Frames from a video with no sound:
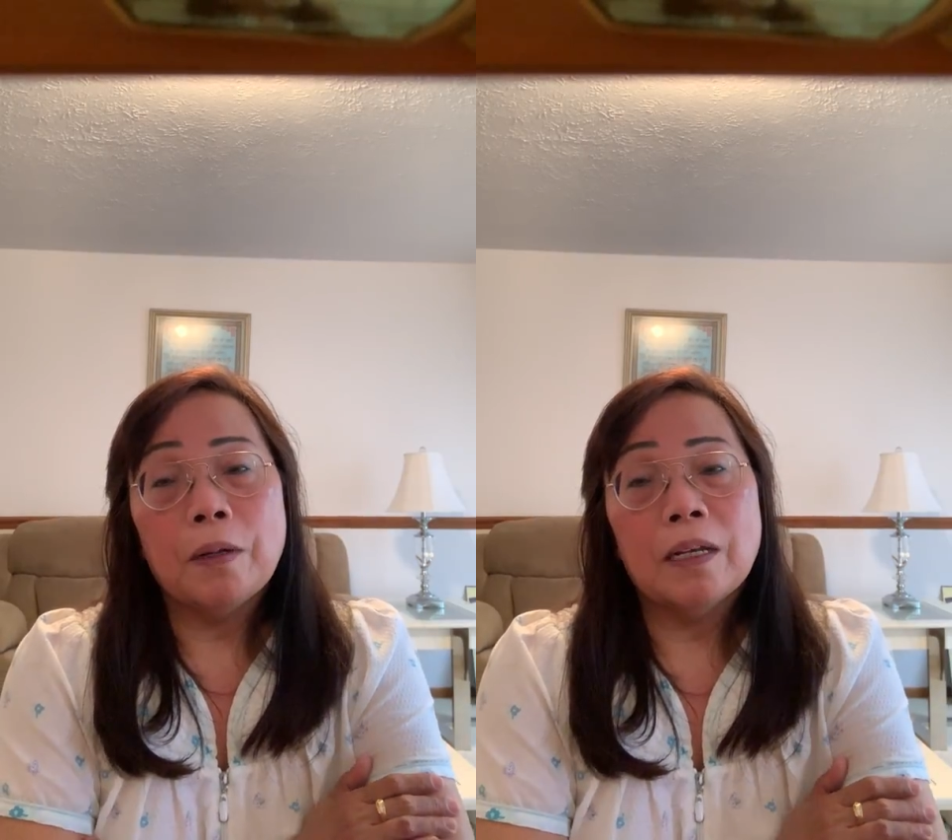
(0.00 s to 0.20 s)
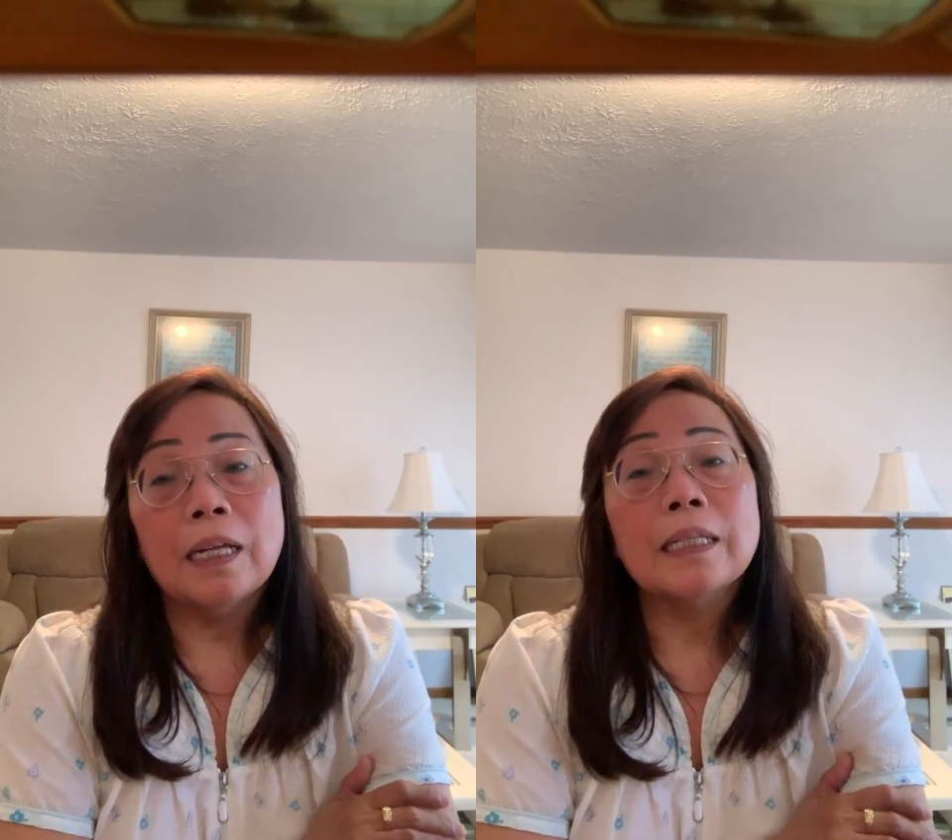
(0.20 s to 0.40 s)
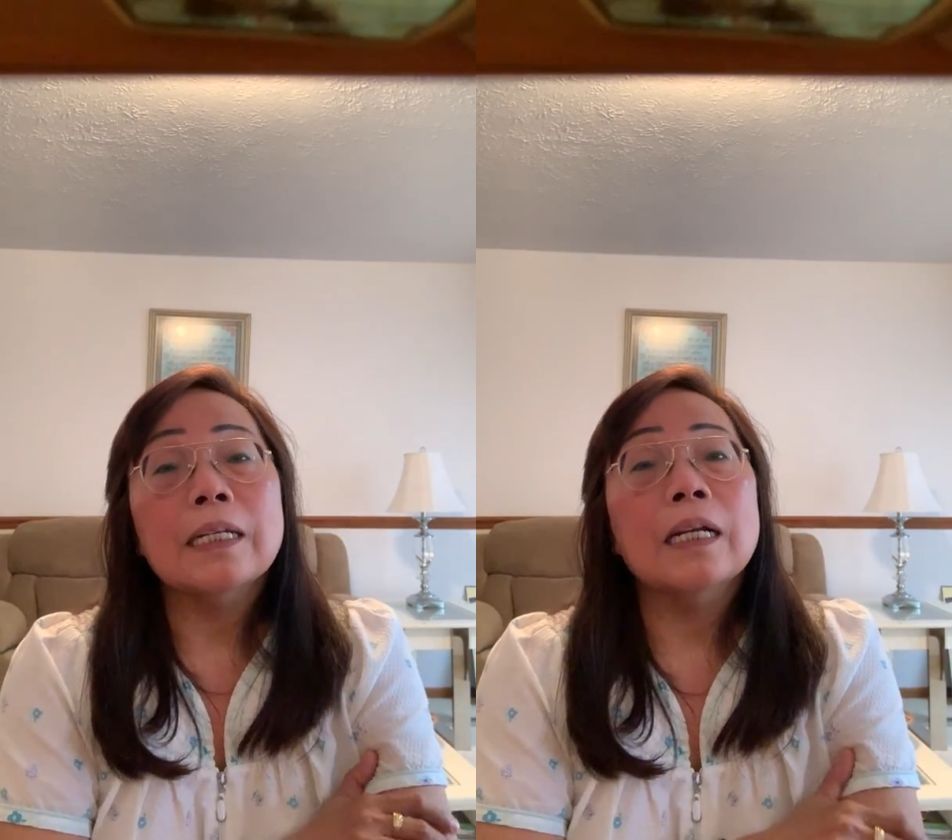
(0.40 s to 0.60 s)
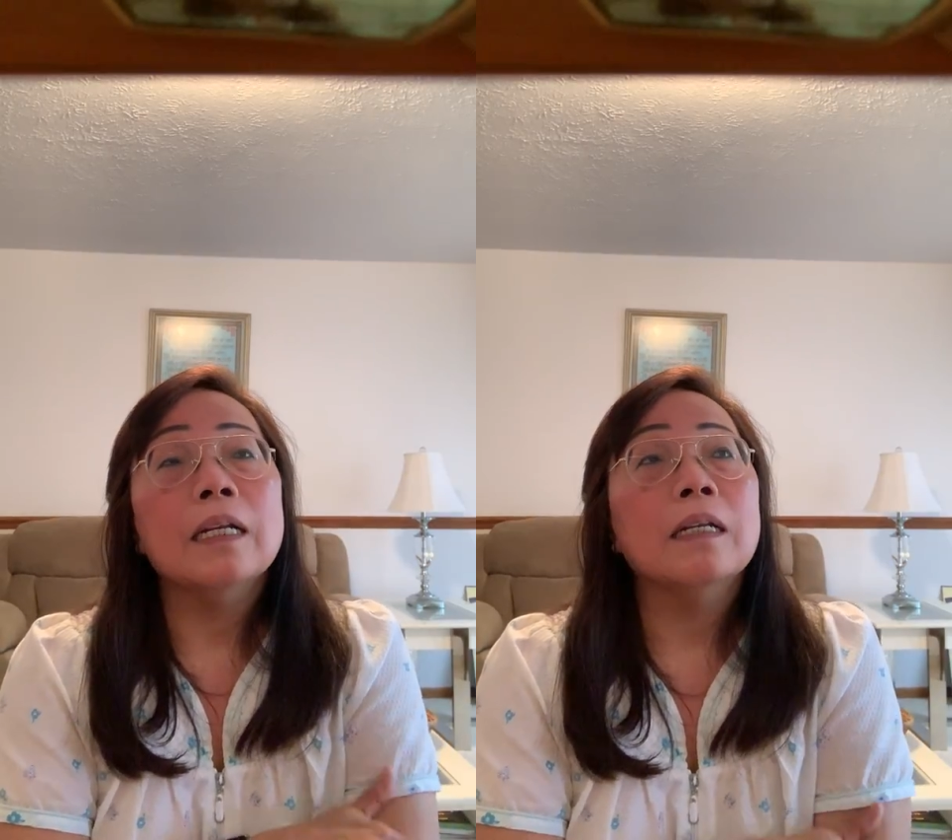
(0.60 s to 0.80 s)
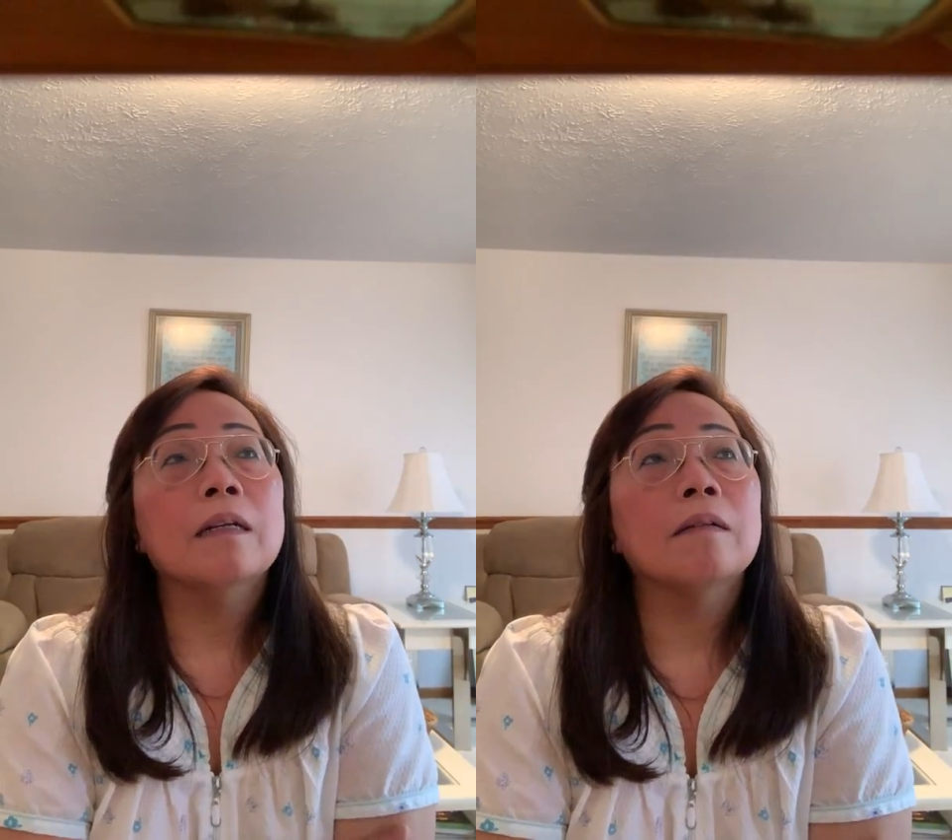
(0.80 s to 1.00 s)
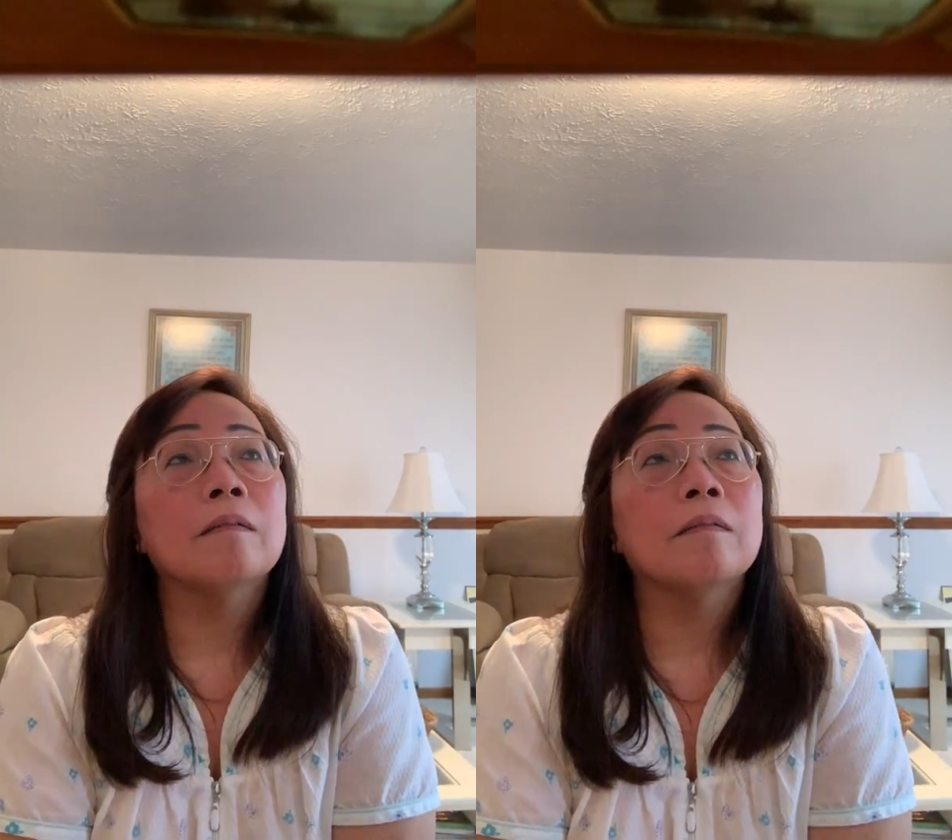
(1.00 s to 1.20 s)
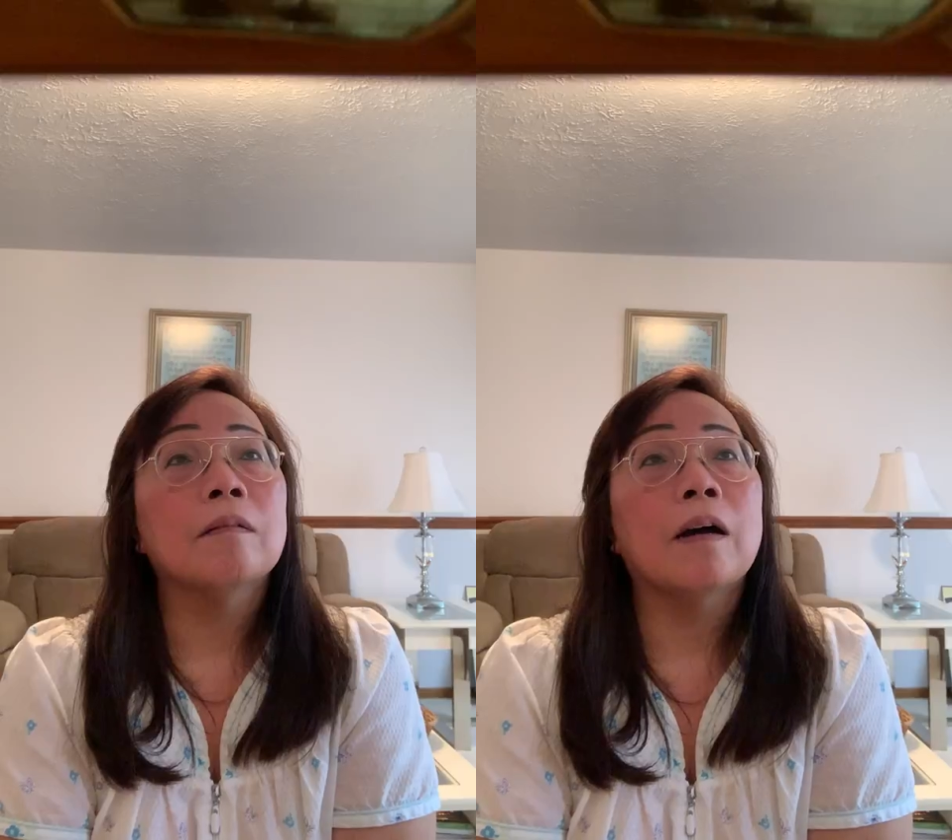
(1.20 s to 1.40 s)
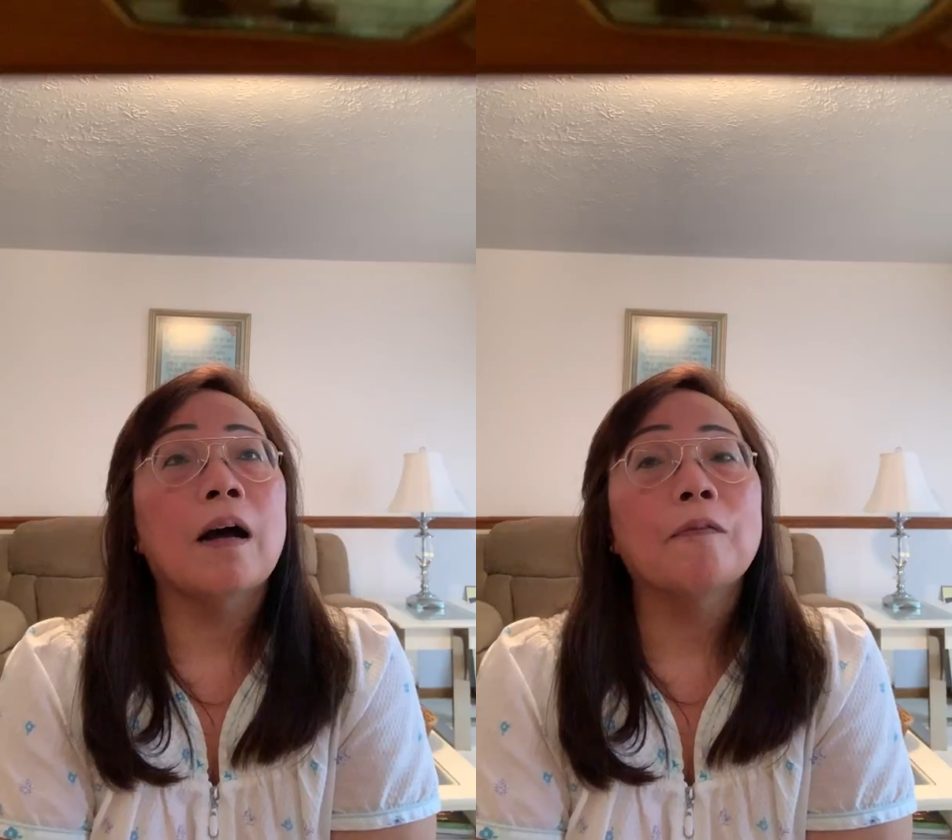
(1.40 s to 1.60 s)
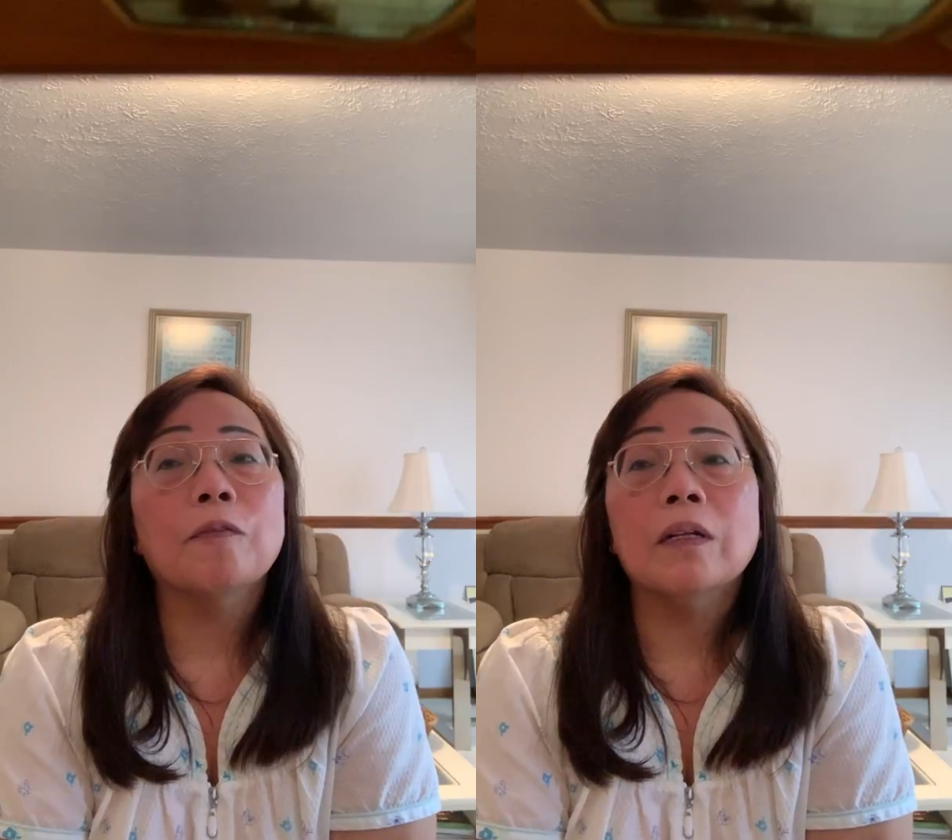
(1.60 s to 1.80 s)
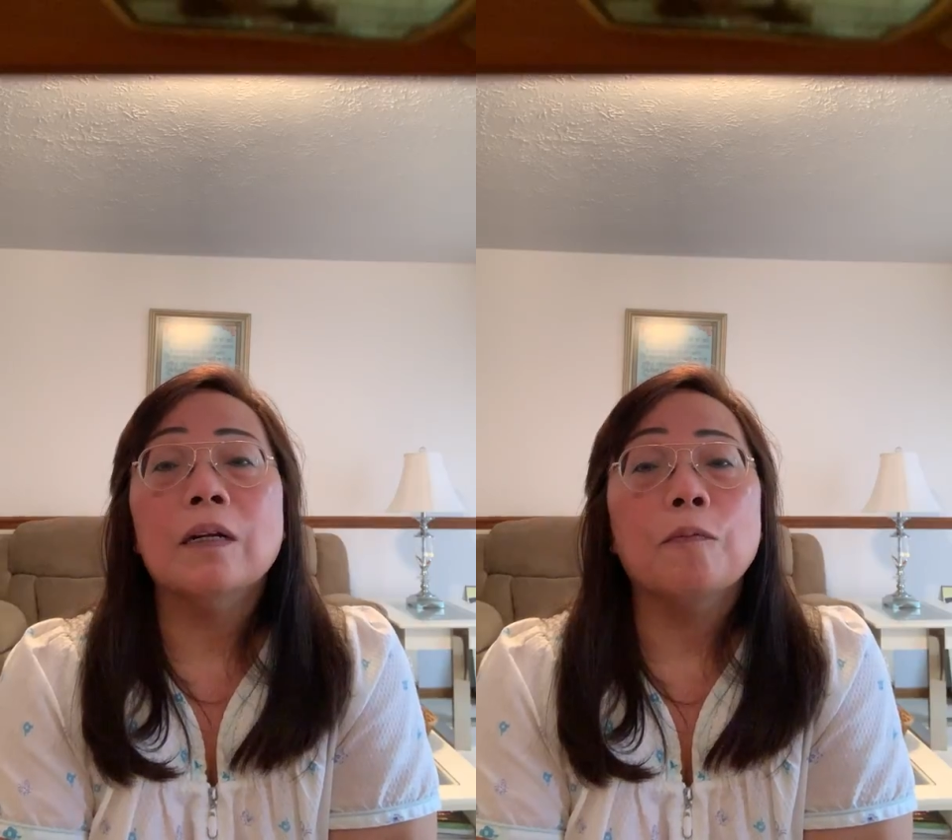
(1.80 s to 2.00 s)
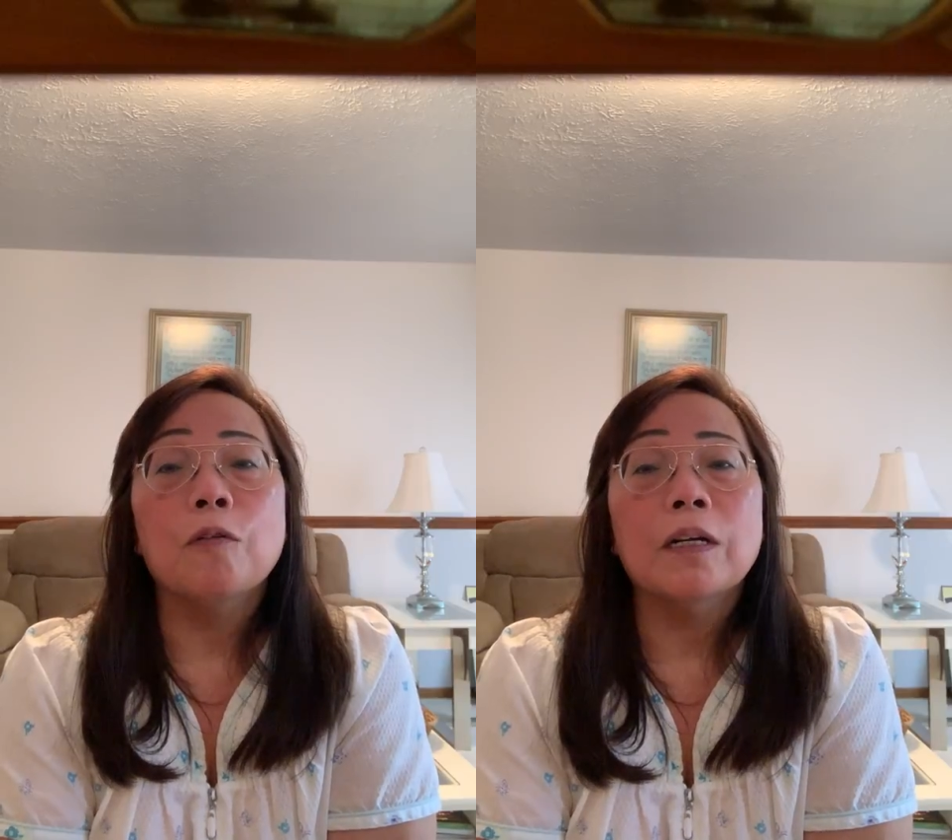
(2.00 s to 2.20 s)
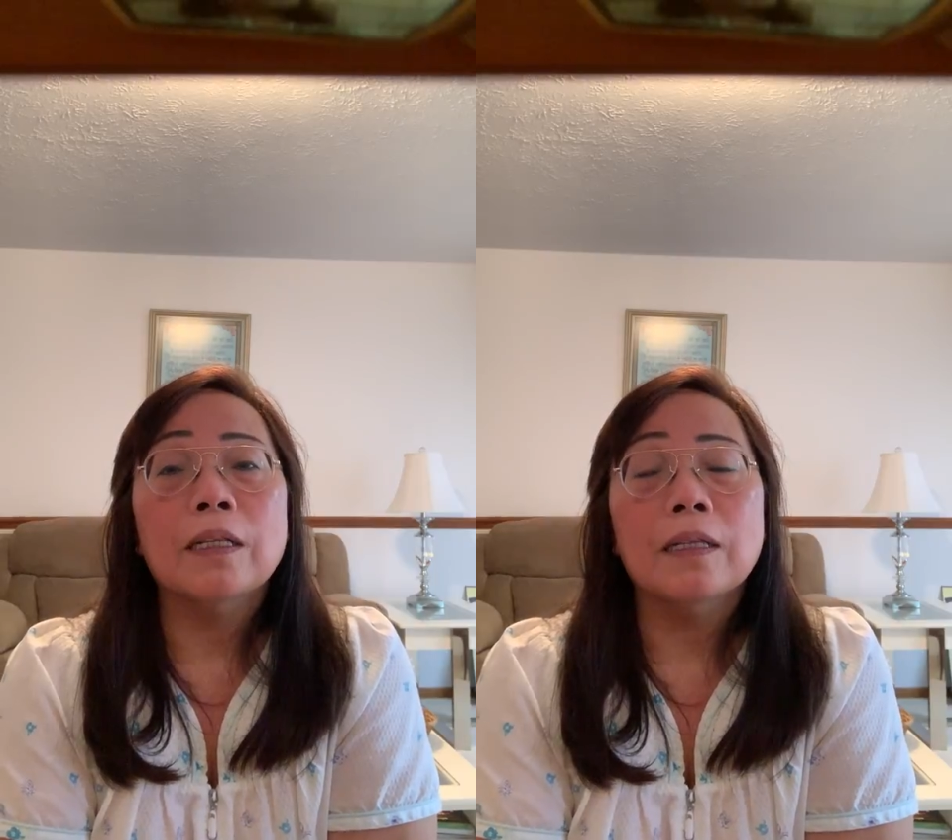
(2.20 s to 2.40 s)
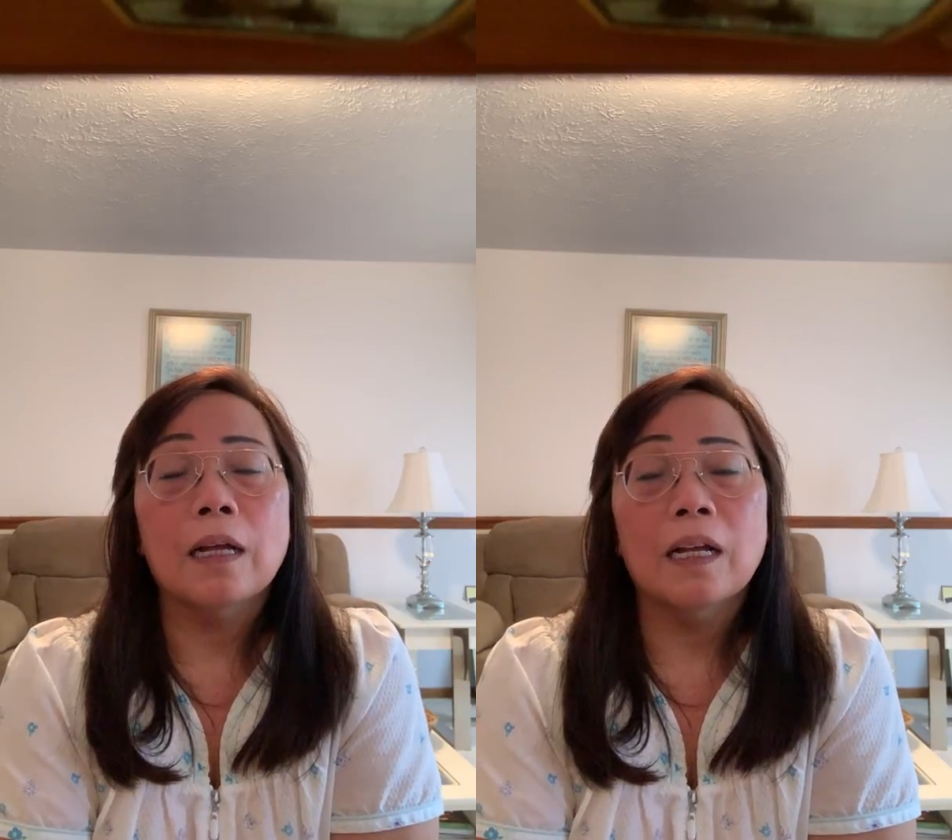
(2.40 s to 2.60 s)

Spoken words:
And until after more than